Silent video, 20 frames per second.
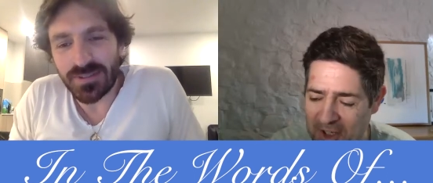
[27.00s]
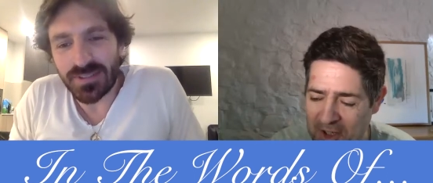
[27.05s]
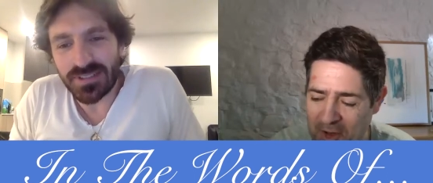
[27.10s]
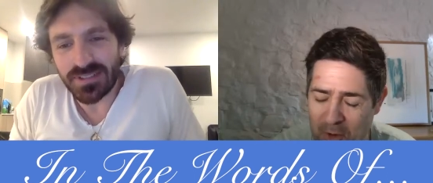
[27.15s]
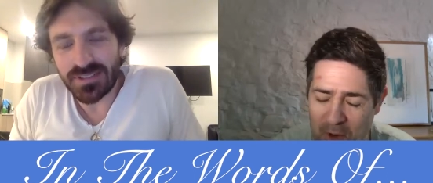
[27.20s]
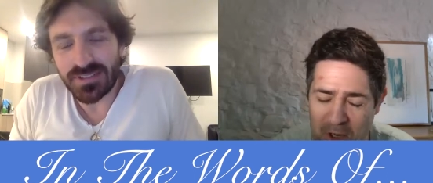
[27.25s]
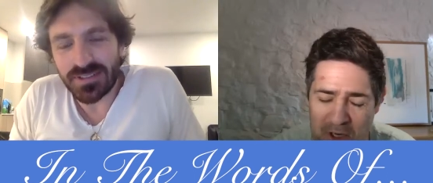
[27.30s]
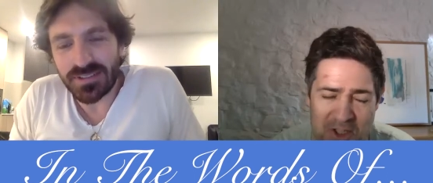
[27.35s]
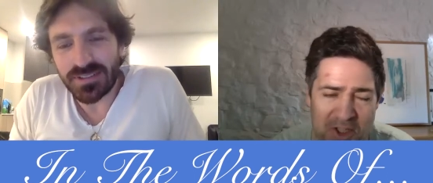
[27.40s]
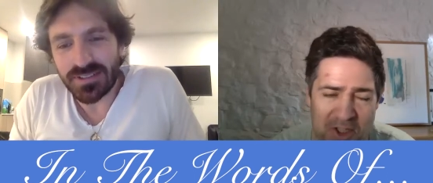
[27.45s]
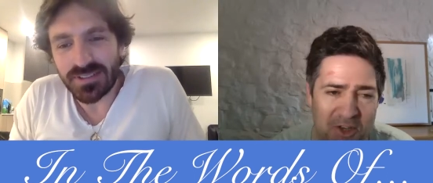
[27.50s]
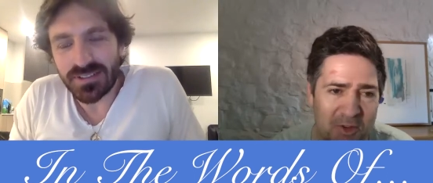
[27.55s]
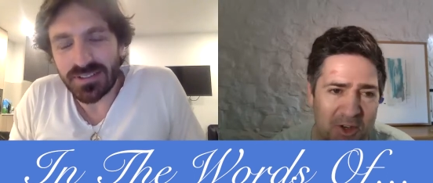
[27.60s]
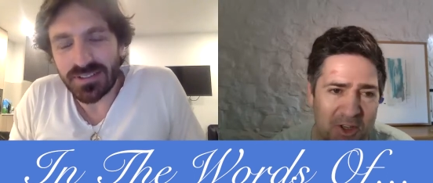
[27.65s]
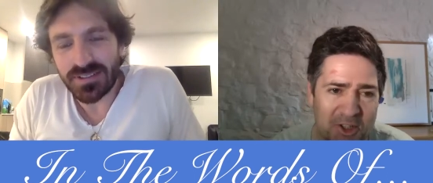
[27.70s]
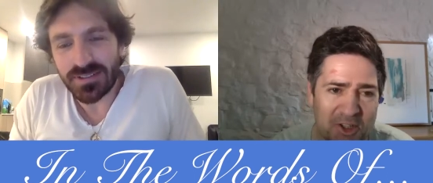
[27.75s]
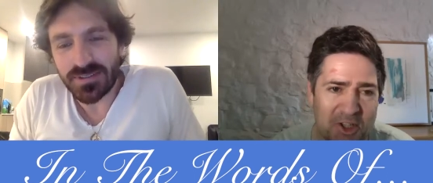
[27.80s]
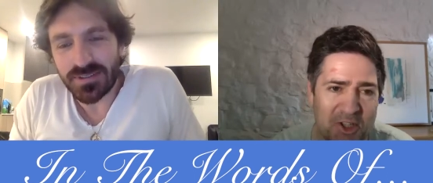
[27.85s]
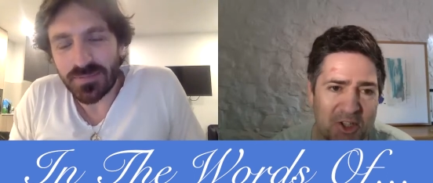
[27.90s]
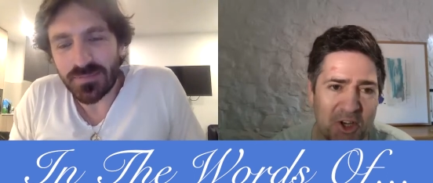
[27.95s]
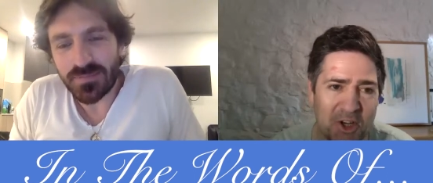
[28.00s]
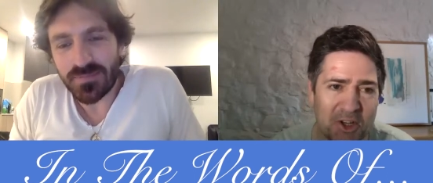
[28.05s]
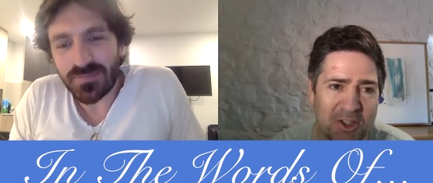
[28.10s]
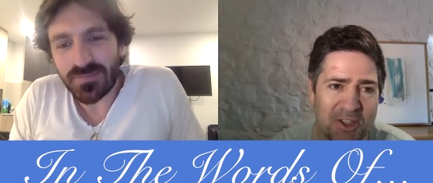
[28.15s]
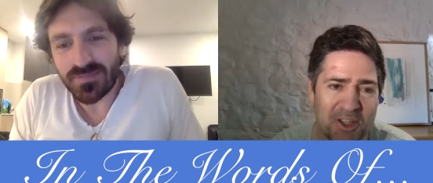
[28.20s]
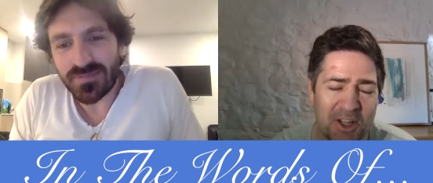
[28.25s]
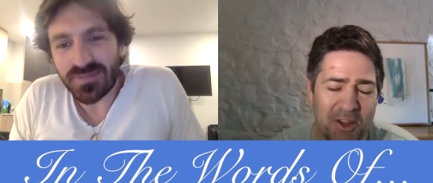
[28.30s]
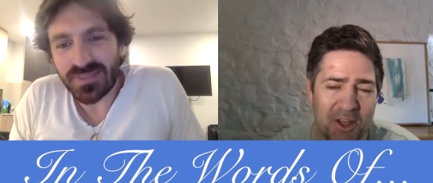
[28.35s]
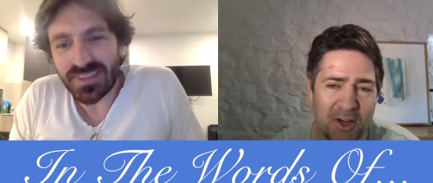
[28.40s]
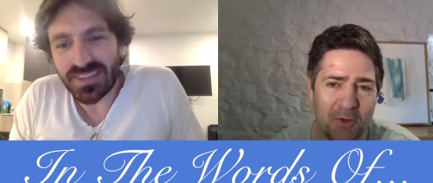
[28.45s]
Speaker 1: quite surreal shots. I
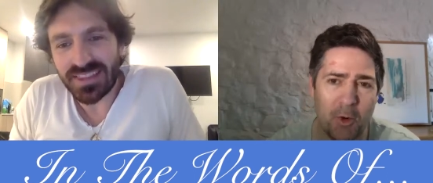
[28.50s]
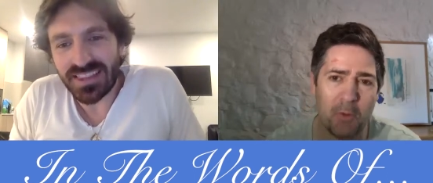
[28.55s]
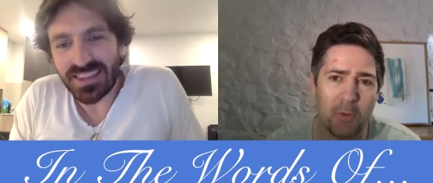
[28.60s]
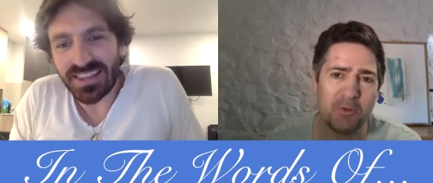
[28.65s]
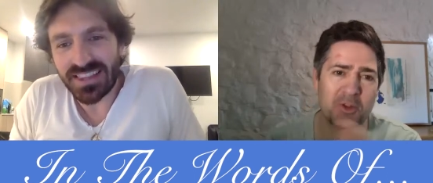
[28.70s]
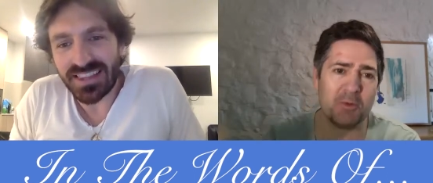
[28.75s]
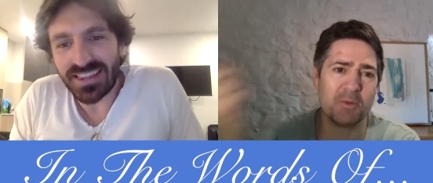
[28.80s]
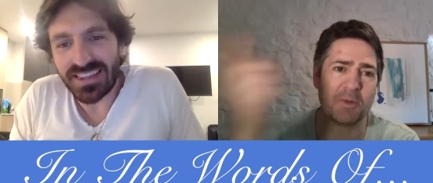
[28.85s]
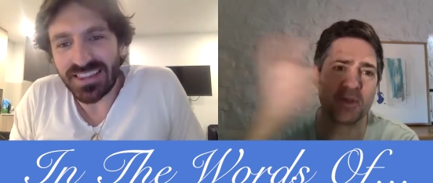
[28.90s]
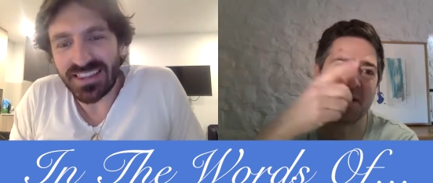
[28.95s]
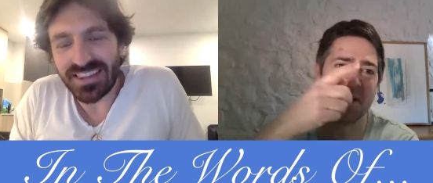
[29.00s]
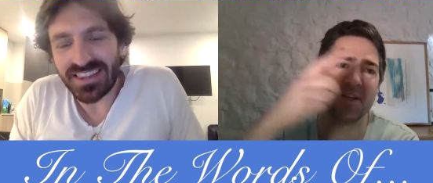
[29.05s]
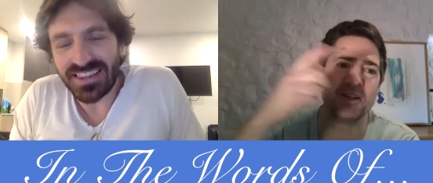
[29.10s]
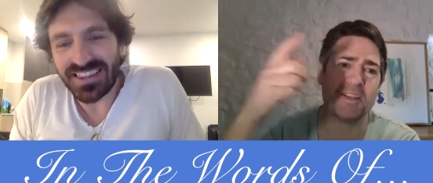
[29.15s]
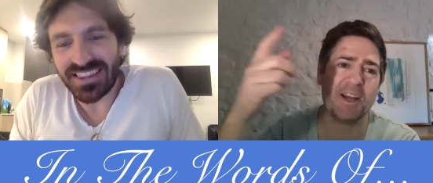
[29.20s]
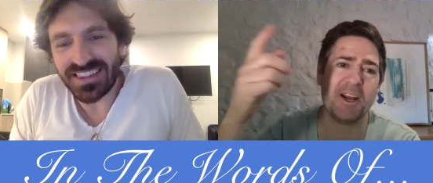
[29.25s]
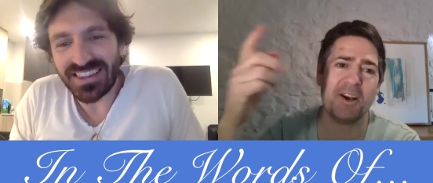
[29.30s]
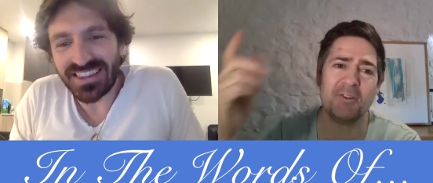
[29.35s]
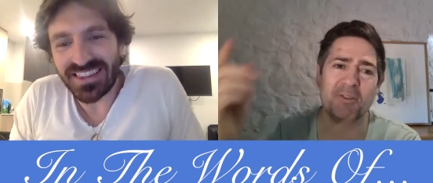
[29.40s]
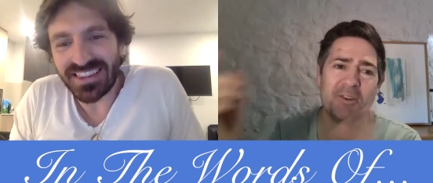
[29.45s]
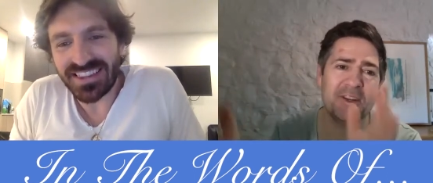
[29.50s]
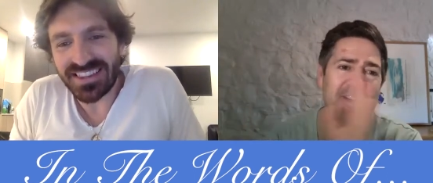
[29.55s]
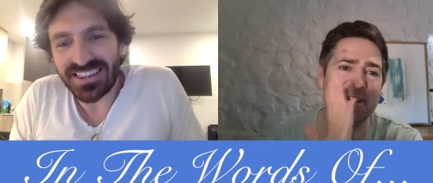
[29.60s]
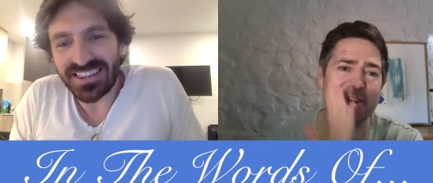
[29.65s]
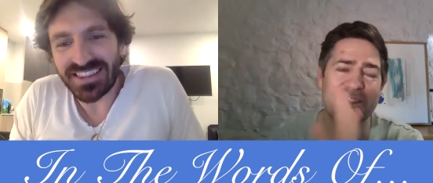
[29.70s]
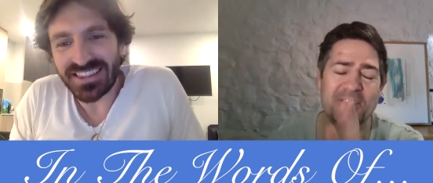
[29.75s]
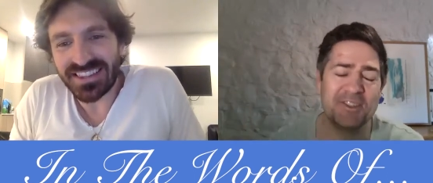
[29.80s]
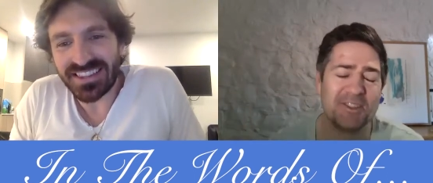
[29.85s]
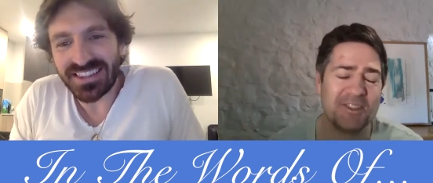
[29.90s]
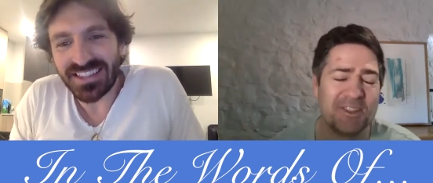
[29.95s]
think one was upside down, and it's
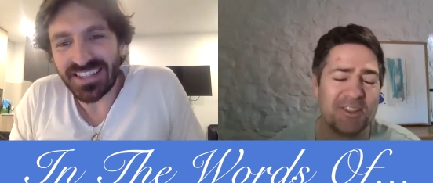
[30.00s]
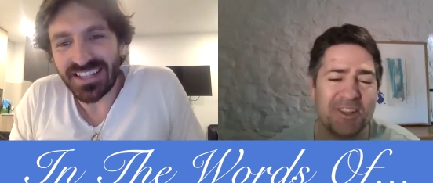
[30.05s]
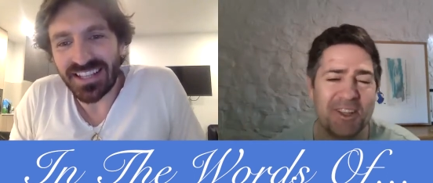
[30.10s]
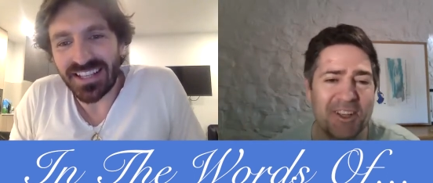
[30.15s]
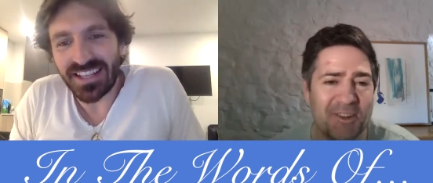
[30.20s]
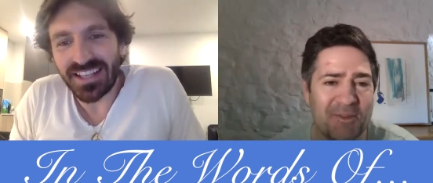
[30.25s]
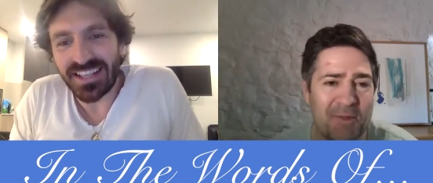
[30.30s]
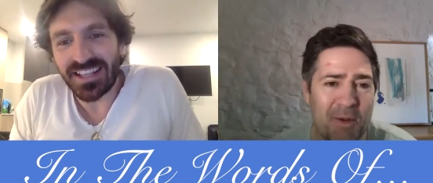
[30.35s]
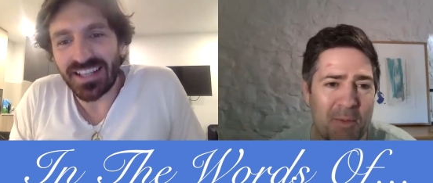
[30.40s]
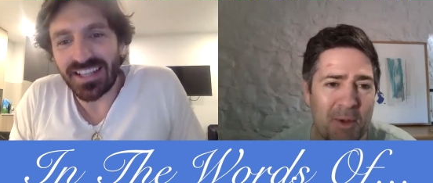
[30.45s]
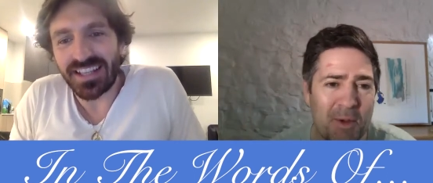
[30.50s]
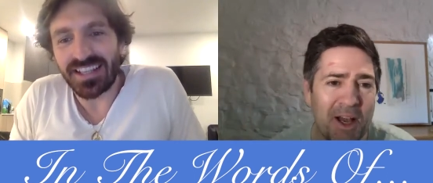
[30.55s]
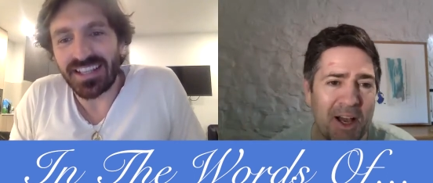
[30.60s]
just, yeah, it made me